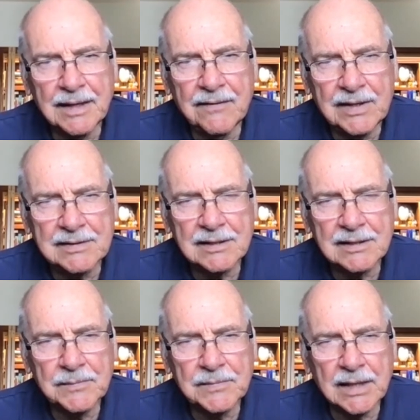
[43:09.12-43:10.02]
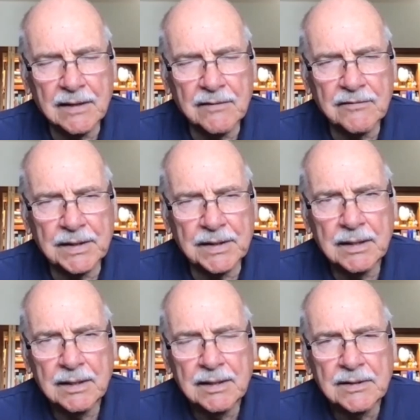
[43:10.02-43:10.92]
evidencing themselves, but
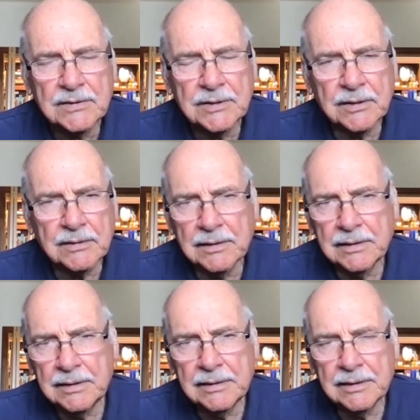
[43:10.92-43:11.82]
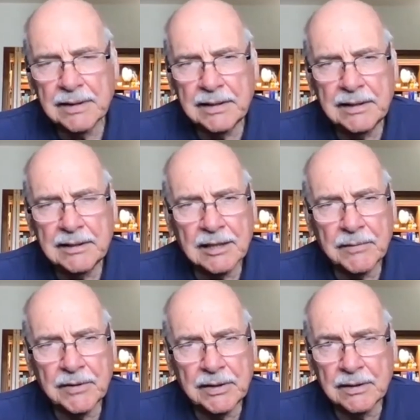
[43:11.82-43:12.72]
certainly any time
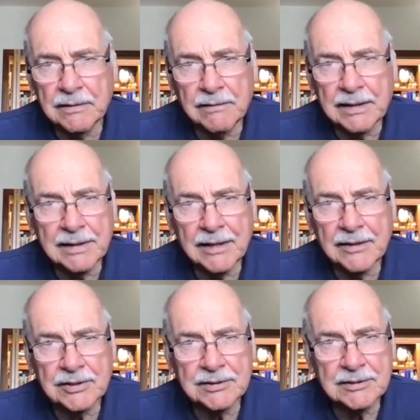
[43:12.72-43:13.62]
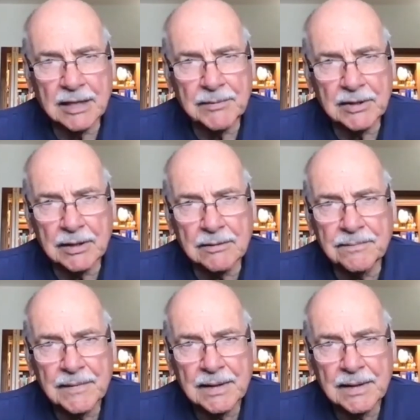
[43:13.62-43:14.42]
of year, right now is a good time to go.